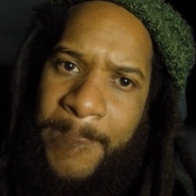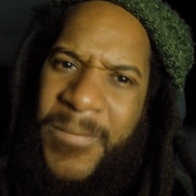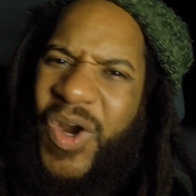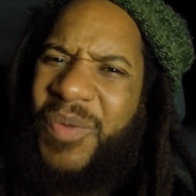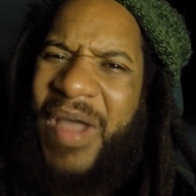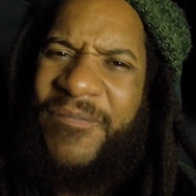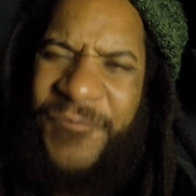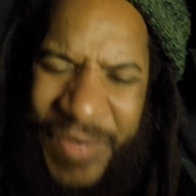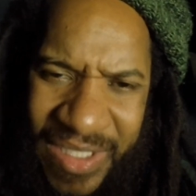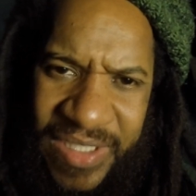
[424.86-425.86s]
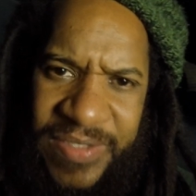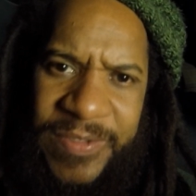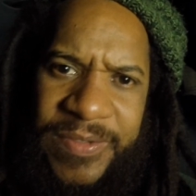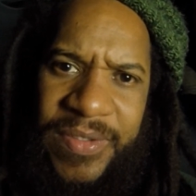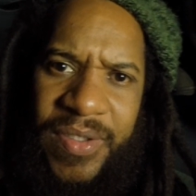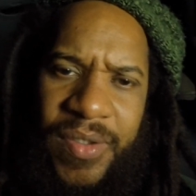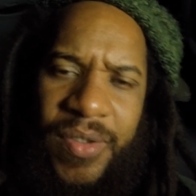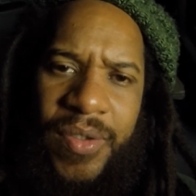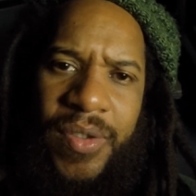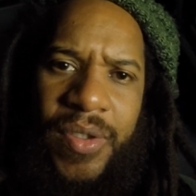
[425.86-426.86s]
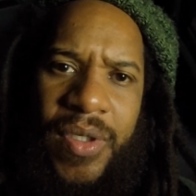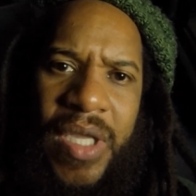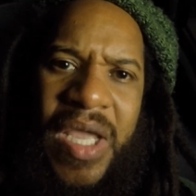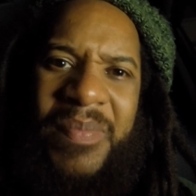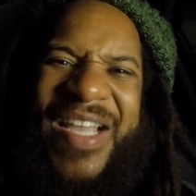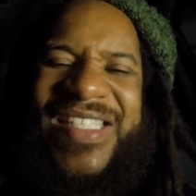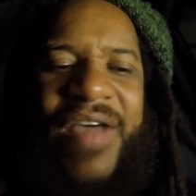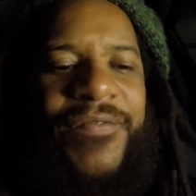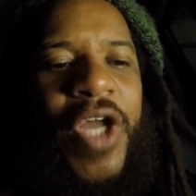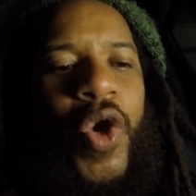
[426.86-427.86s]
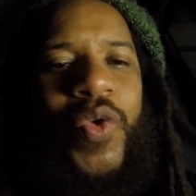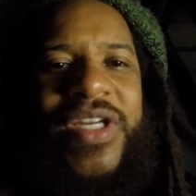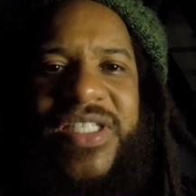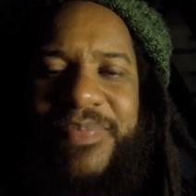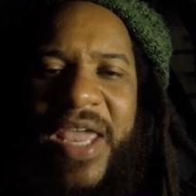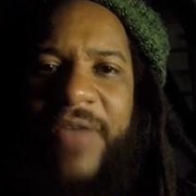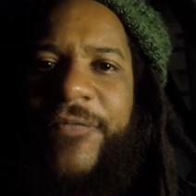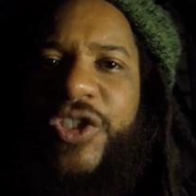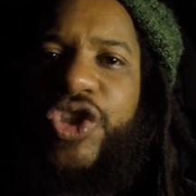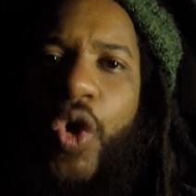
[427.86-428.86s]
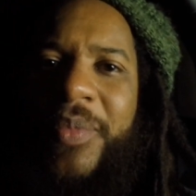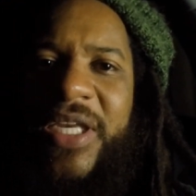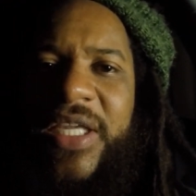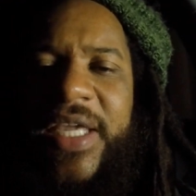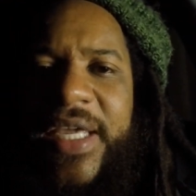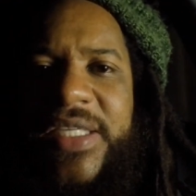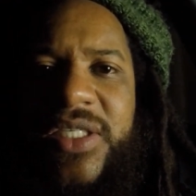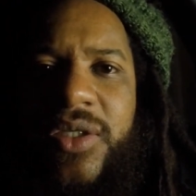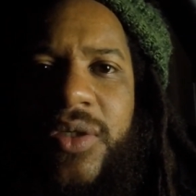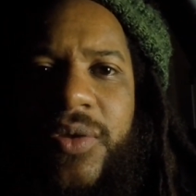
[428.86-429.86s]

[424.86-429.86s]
Hurt my feelings. Because I've known this man for so many years.